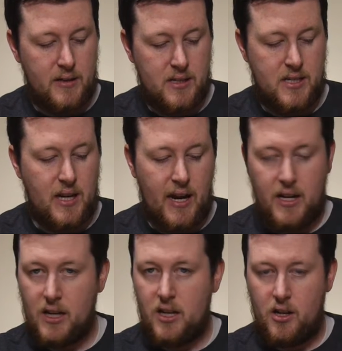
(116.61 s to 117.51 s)

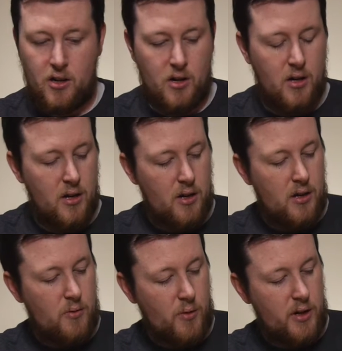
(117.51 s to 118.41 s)
siding here
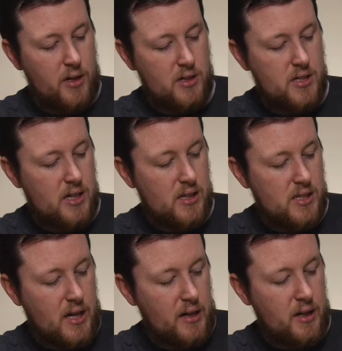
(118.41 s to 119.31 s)
where you can see the
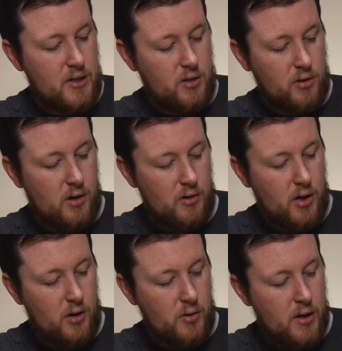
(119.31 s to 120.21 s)
Sennheiser
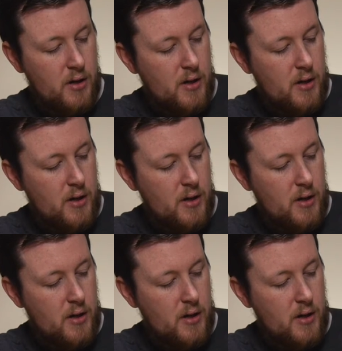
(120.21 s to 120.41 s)
logo.